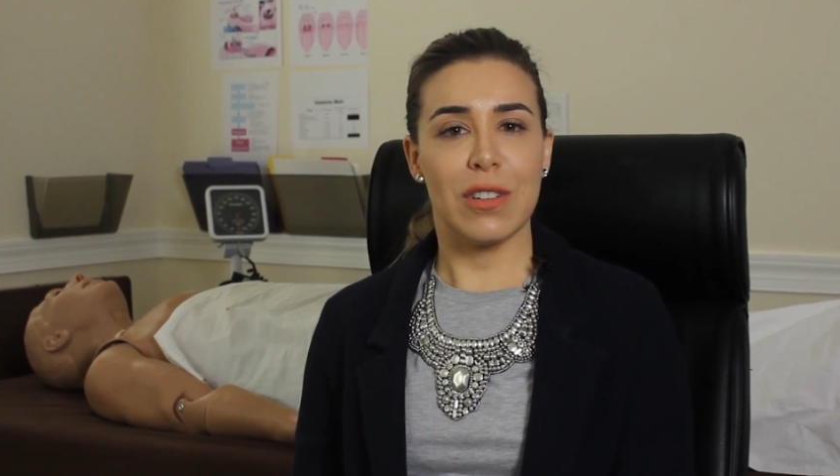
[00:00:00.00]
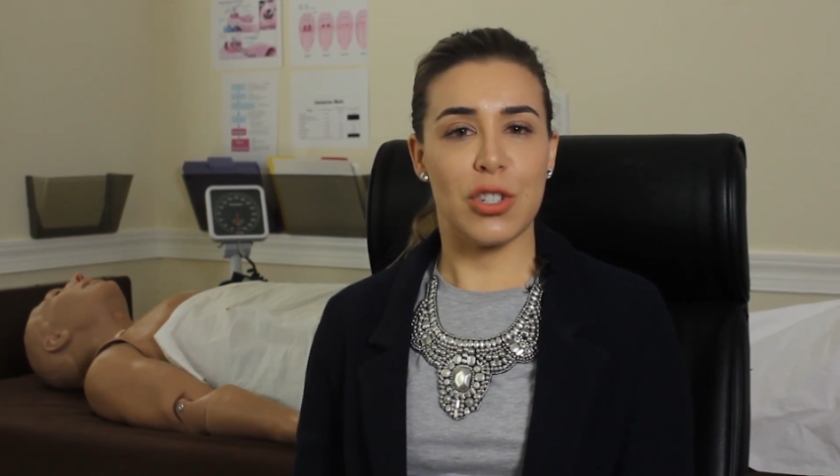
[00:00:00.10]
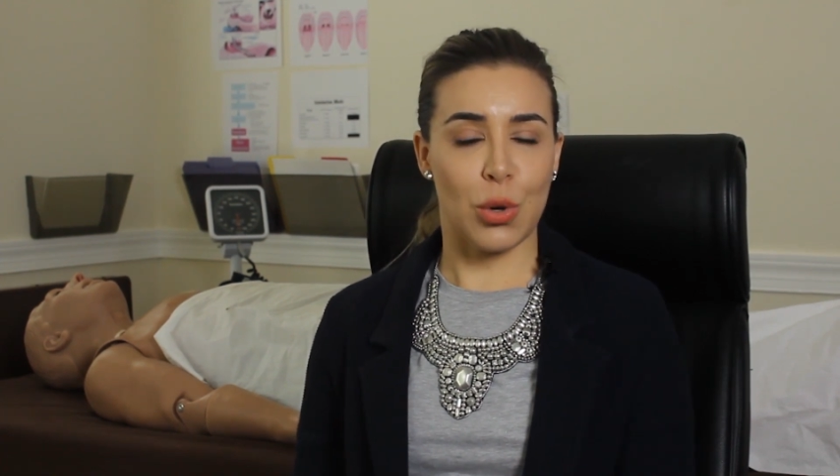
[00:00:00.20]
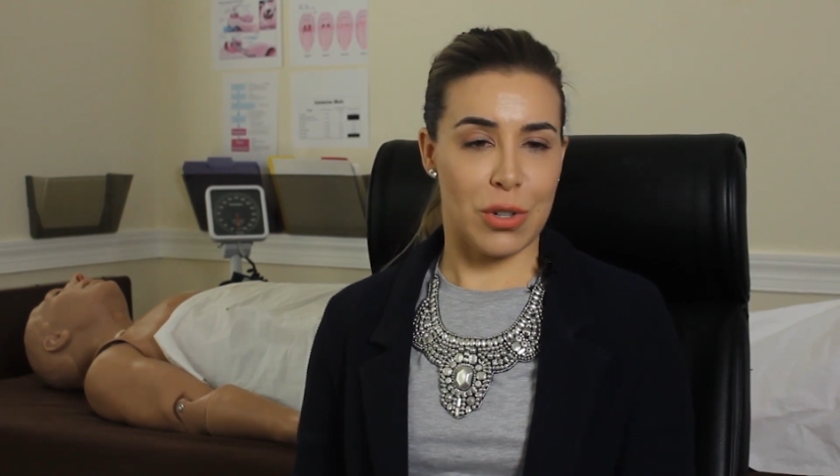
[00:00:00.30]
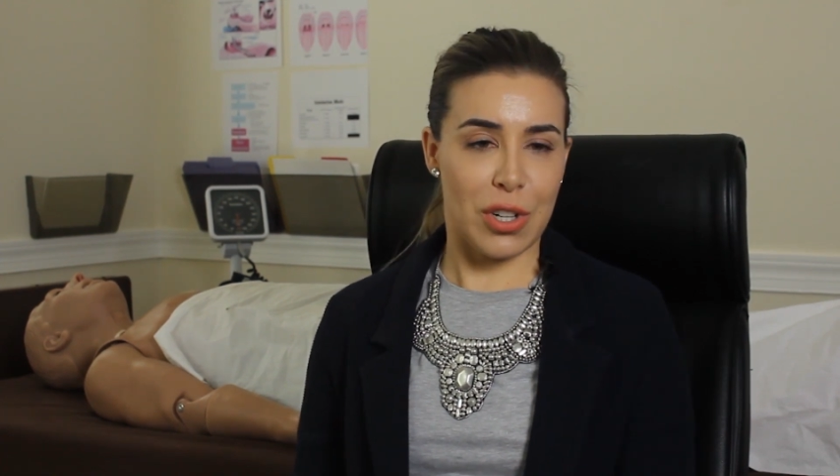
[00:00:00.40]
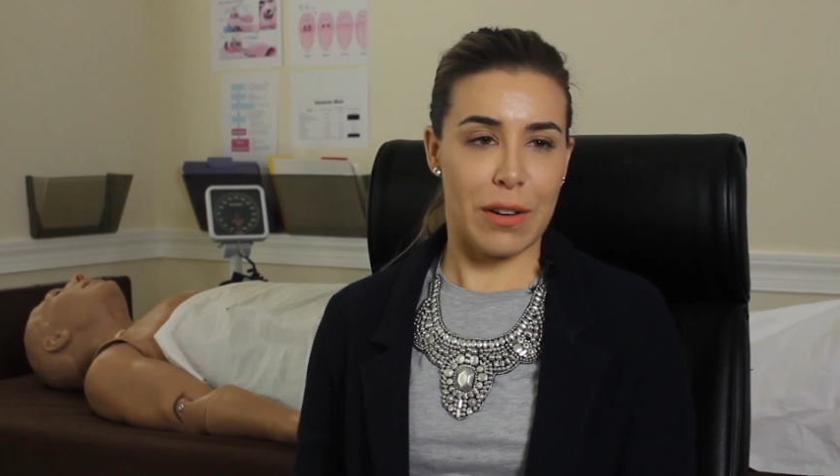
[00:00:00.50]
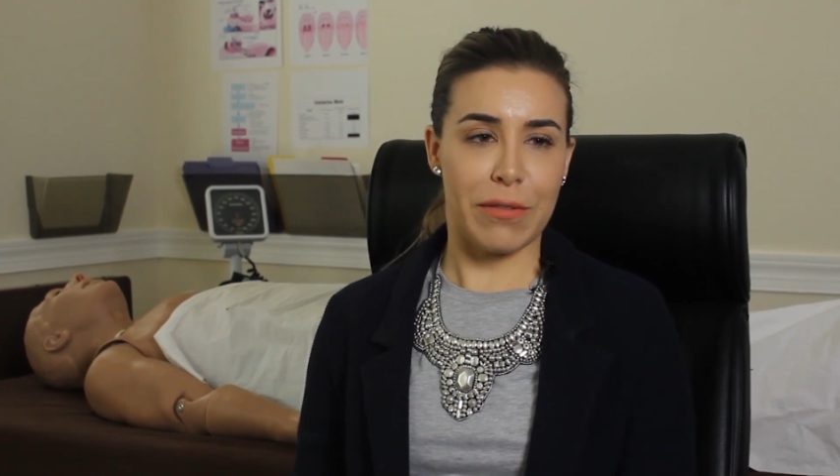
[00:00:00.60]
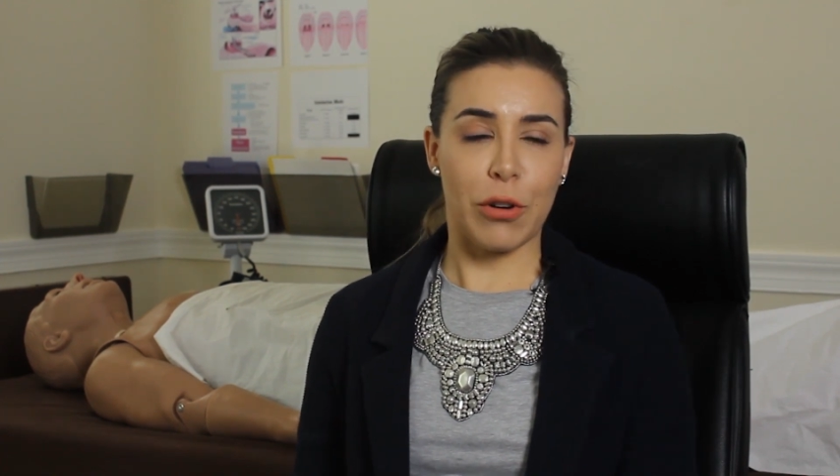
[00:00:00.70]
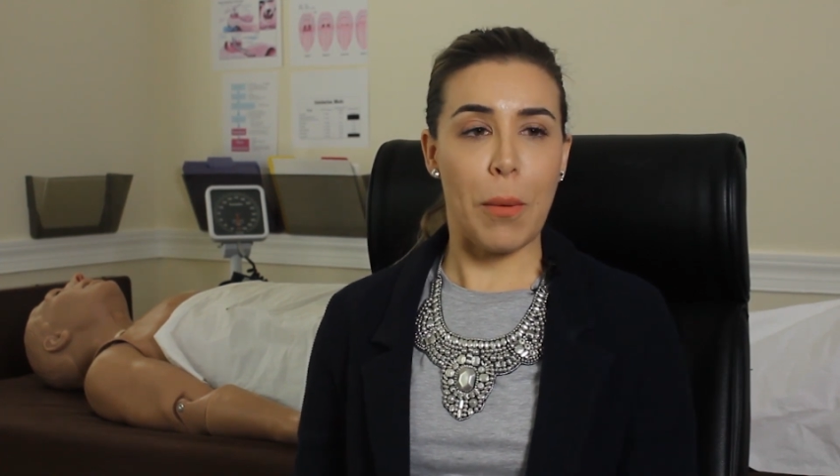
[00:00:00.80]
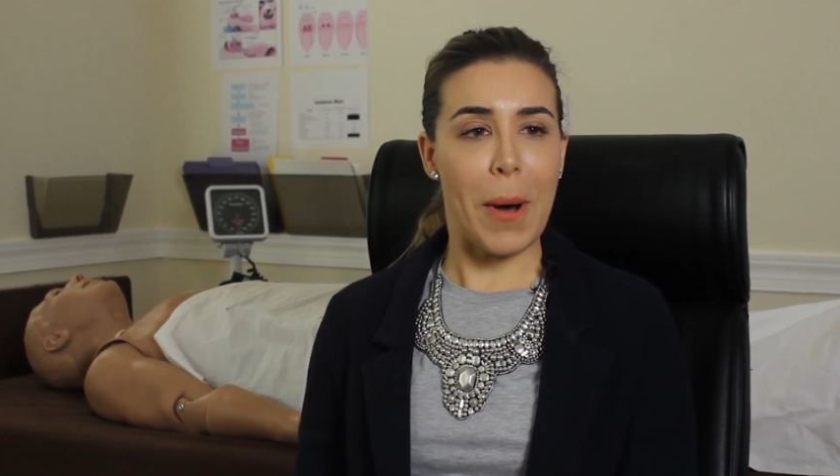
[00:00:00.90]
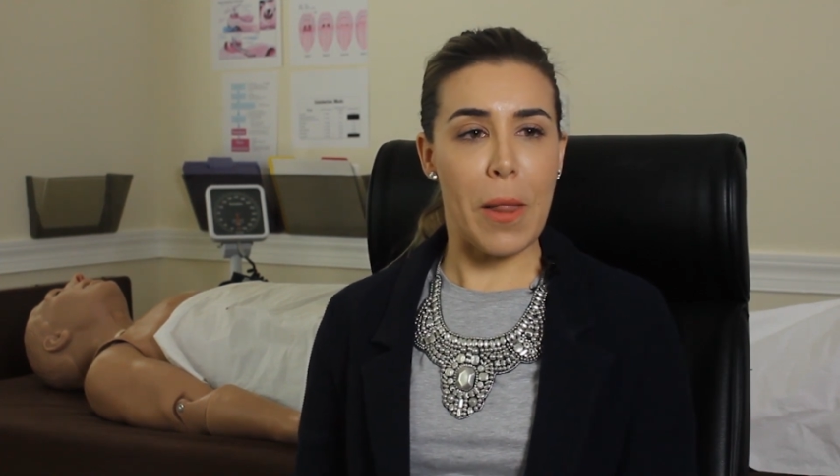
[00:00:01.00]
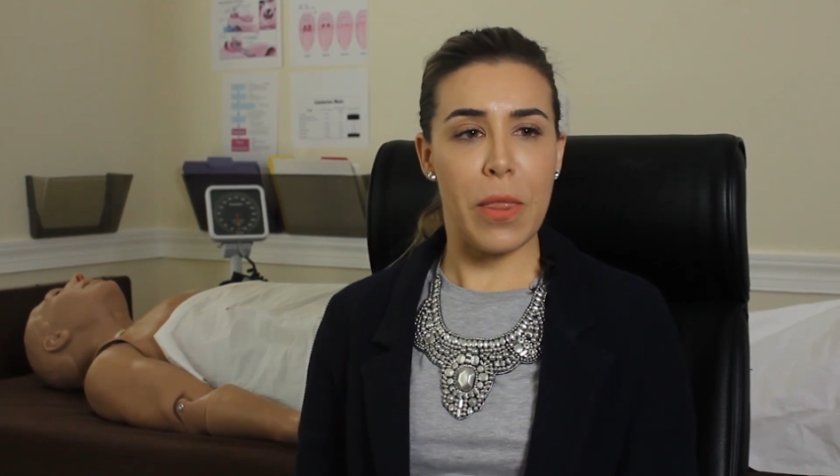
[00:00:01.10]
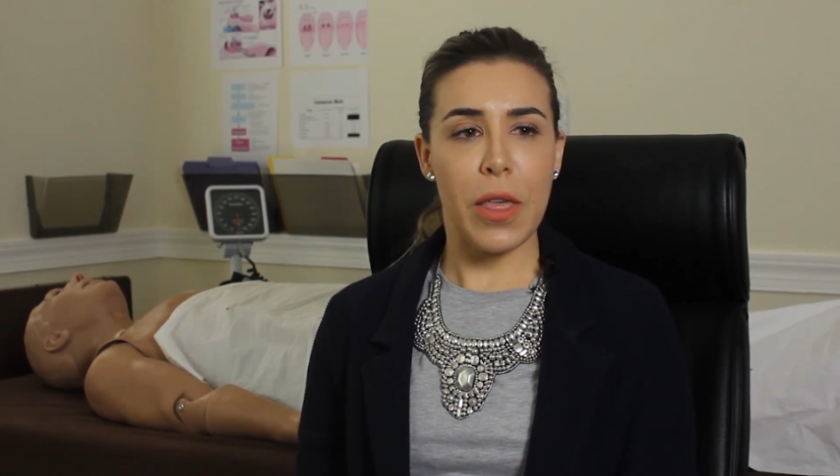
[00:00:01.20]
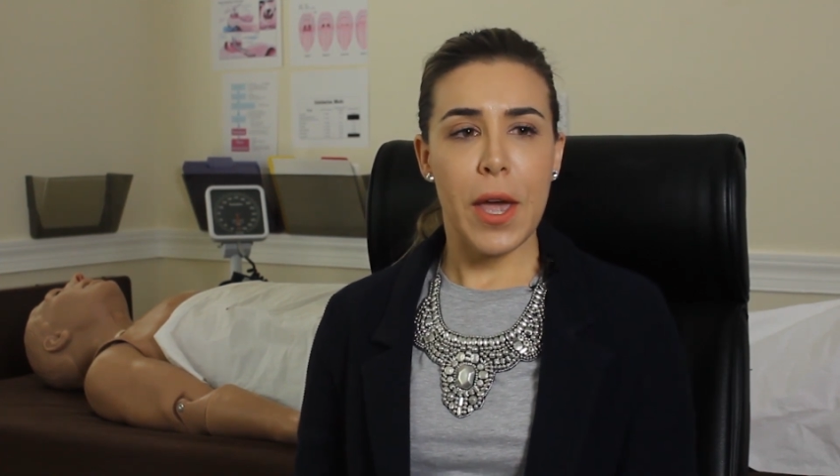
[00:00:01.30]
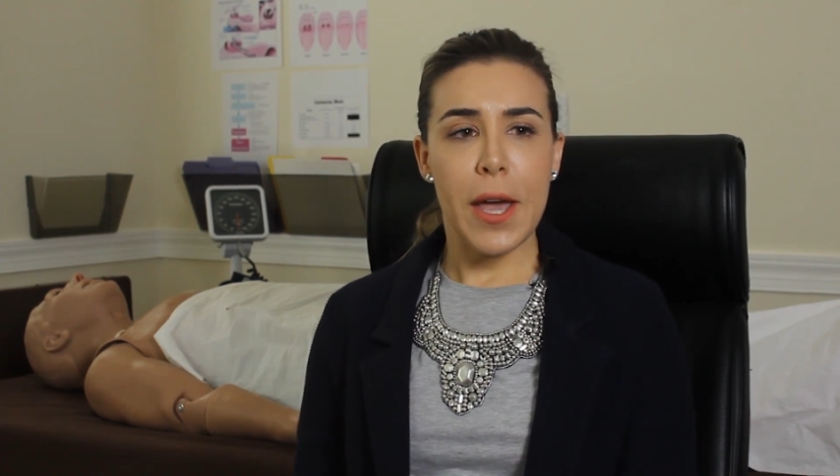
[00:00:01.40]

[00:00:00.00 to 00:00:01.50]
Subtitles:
Georgia for a month.